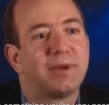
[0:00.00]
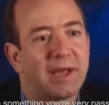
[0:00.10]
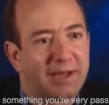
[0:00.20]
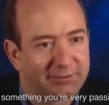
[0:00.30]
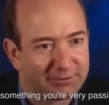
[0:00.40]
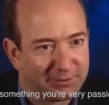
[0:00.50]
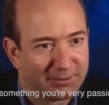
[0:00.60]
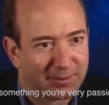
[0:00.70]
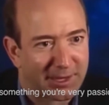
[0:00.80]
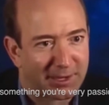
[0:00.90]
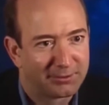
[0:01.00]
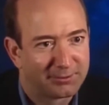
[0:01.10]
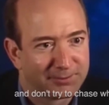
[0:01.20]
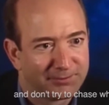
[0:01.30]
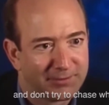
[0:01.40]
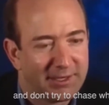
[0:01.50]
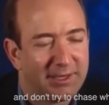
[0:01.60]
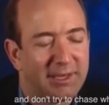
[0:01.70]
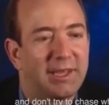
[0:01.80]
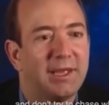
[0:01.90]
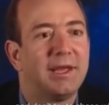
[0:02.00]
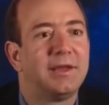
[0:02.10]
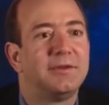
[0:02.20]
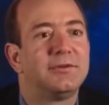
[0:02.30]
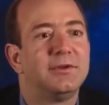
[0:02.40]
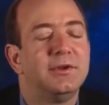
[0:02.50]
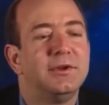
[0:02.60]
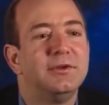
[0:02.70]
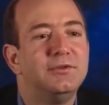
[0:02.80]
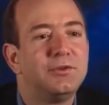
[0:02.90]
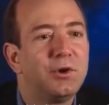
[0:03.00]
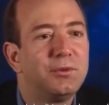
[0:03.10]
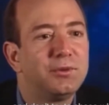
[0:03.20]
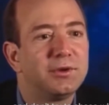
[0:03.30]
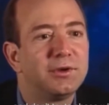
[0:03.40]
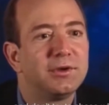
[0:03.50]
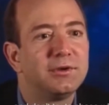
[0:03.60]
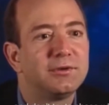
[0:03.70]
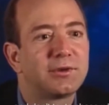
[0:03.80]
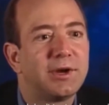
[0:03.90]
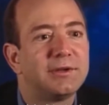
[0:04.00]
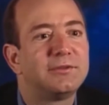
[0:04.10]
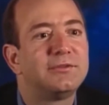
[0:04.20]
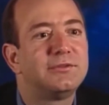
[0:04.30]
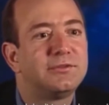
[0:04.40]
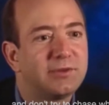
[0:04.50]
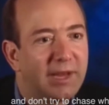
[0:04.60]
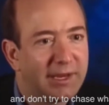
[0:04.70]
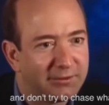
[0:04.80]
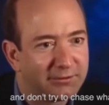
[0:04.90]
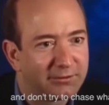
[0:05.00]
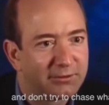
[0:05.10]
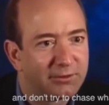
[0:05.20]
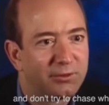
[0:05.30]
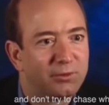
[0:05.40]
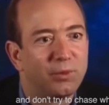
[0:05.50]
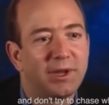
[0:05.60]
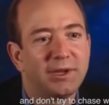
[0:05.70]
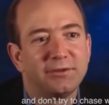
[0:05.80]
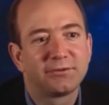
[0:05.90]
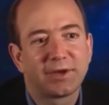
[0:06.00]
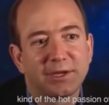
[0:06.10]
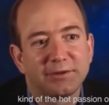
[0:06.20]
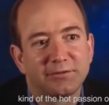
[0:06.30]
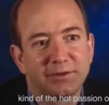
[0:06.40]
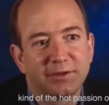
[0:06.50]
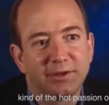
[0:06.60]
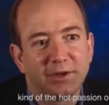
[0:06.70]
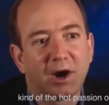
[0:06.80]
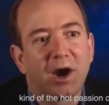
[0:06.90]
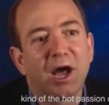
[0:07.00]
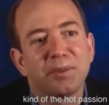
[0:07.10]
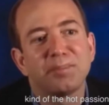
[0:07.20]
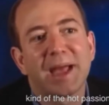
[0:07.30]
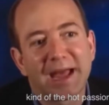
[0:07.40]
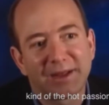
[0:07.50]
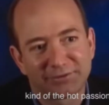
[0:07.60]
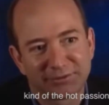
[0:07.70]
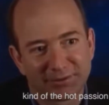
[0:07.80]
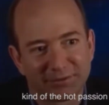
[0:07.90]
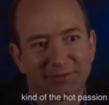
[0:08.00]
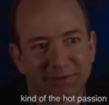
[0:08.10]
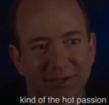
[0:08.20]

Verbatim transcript: passionate about and don't try to chase what is kind of the hot passion of the